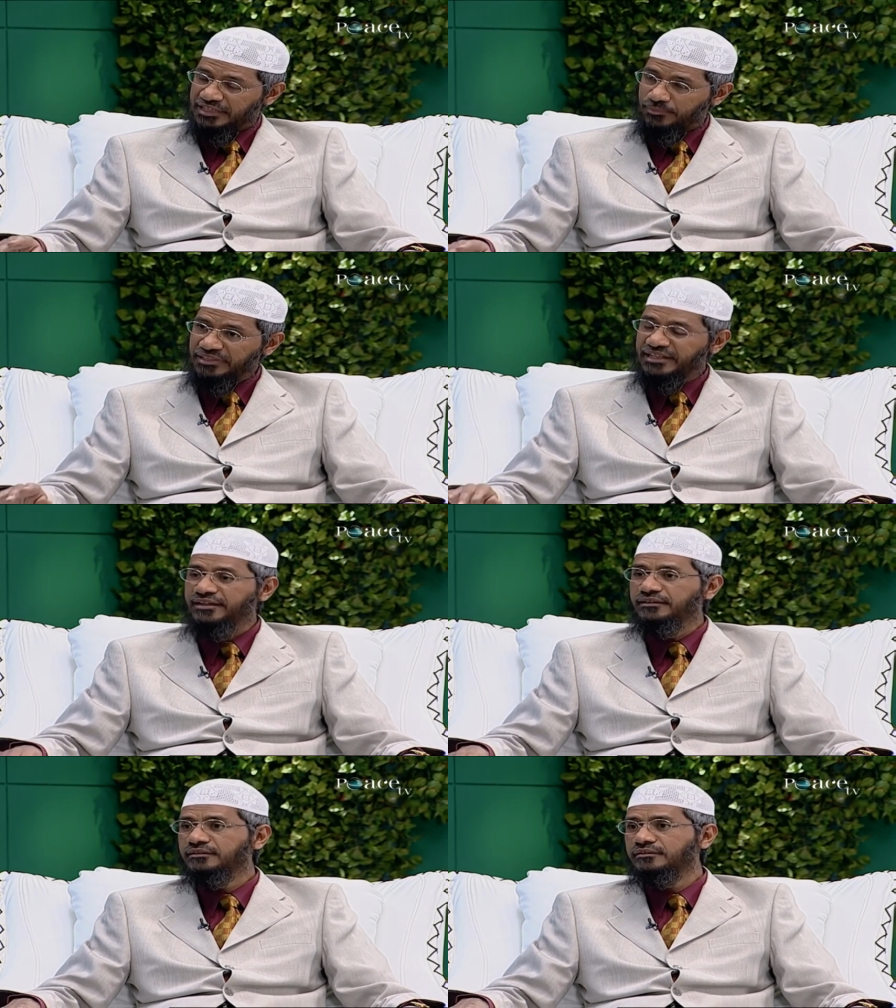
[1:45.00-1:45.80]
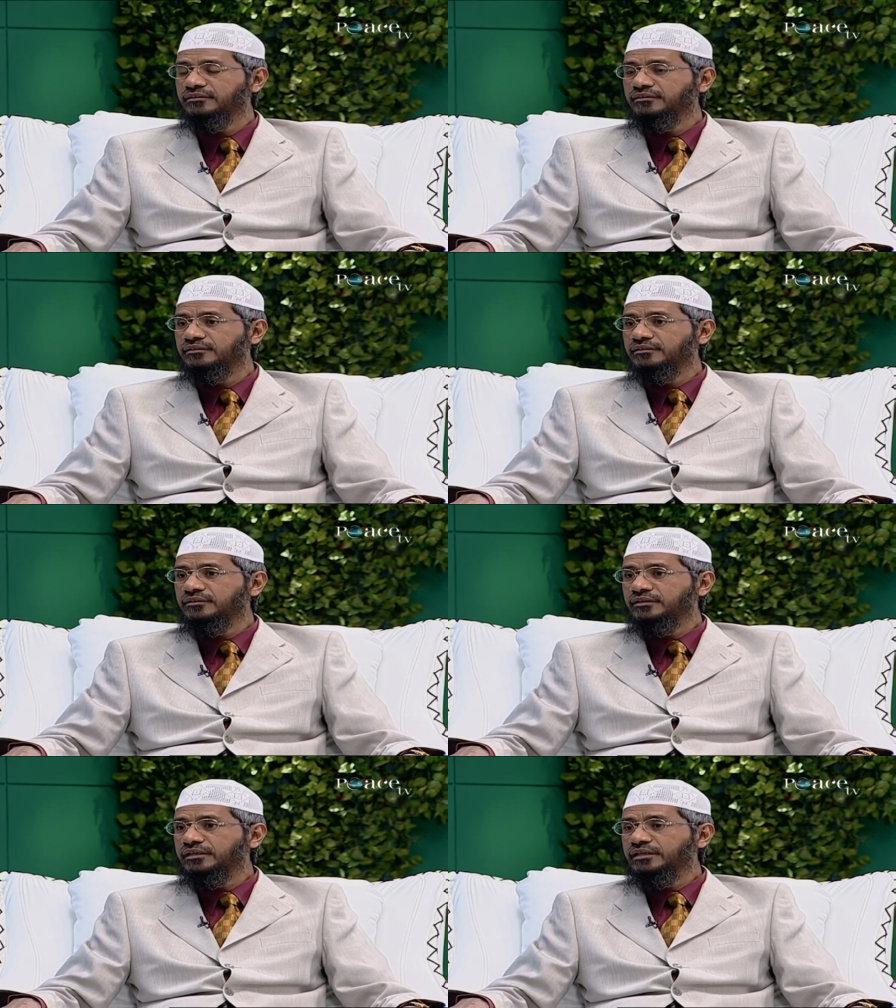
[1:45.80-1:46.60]
Number 10,
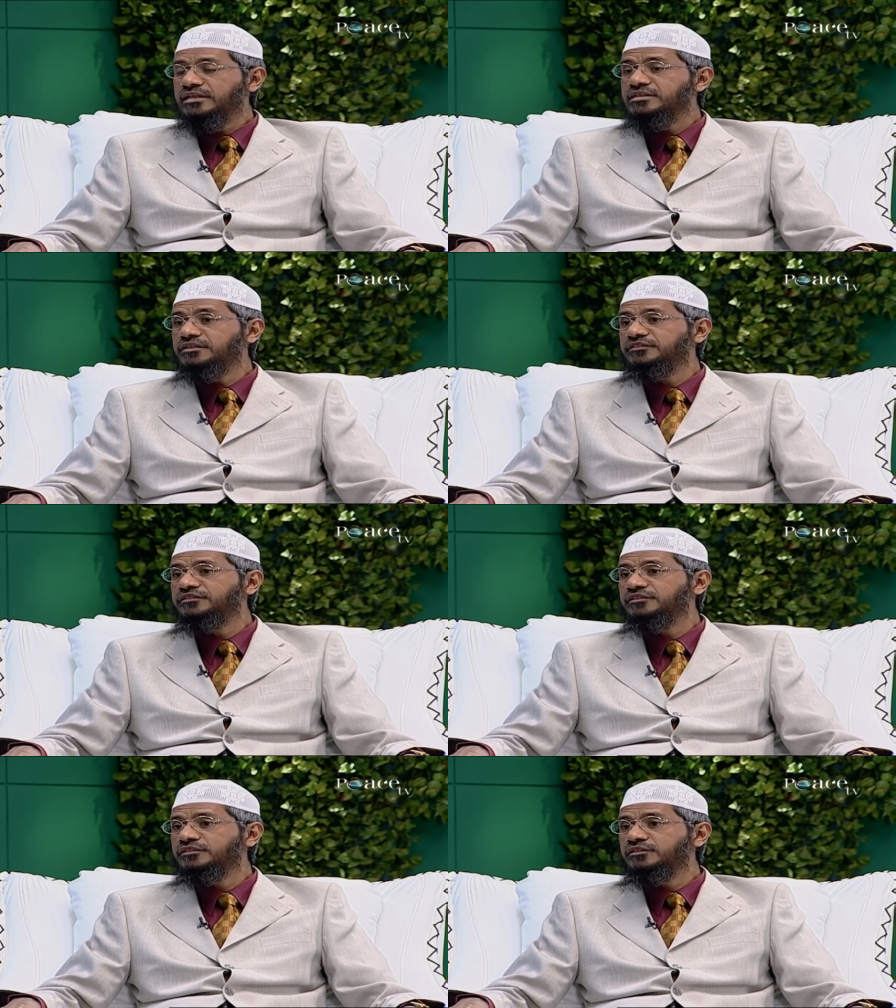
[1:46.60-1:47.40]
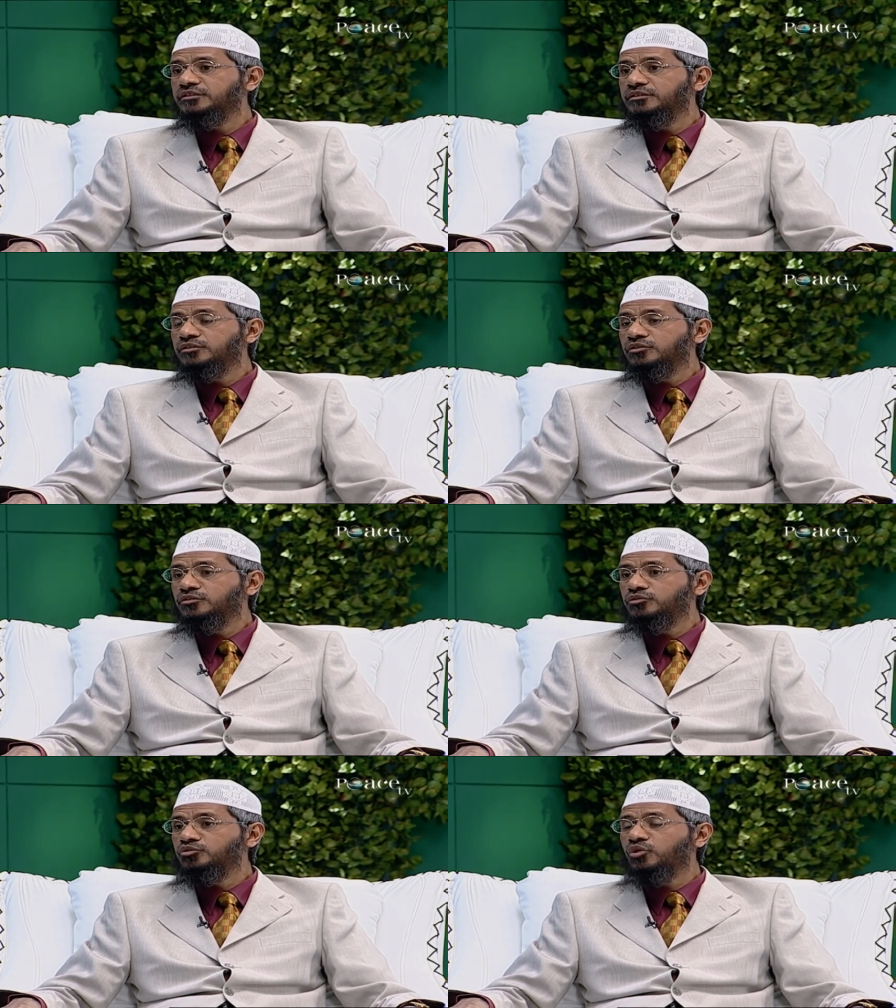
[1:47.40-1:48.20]
it is
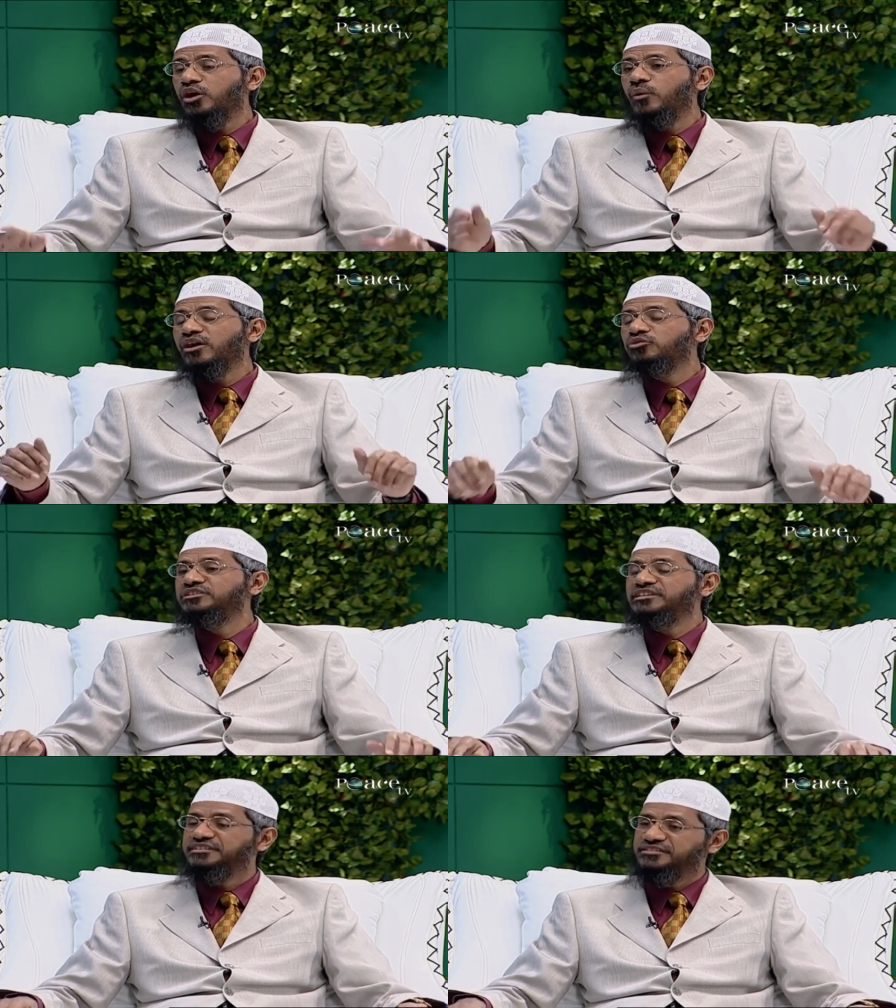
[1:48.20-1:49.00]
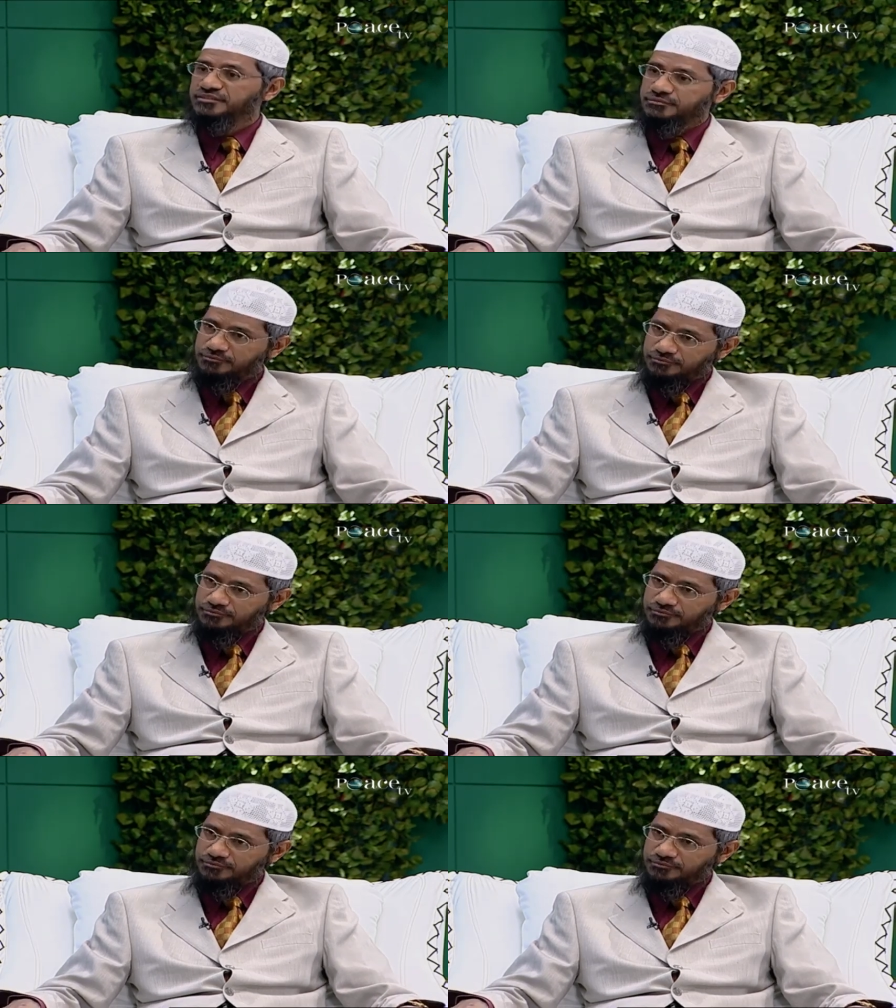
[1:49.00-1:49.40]
to acquire good deeds.